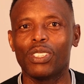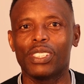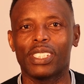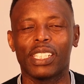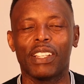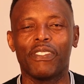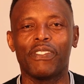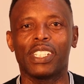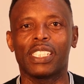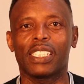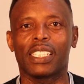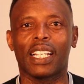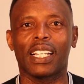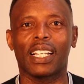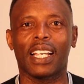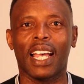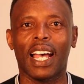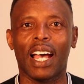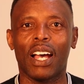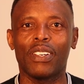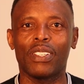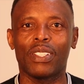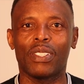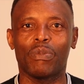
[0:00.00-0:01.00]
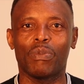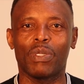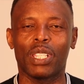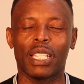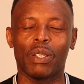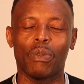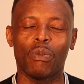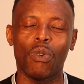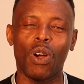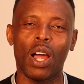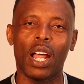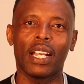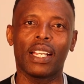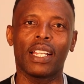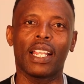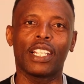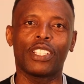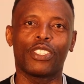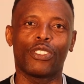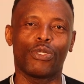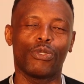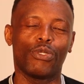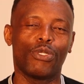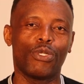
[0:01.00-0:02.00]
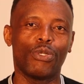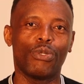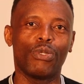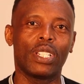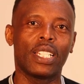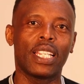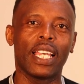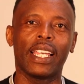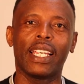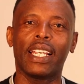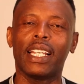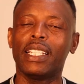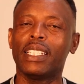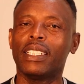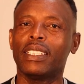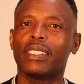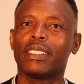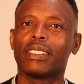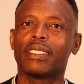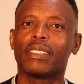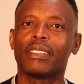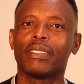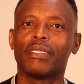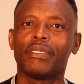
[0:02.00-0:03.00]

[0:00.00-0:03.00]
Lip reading: or savings account with the one that you do daily.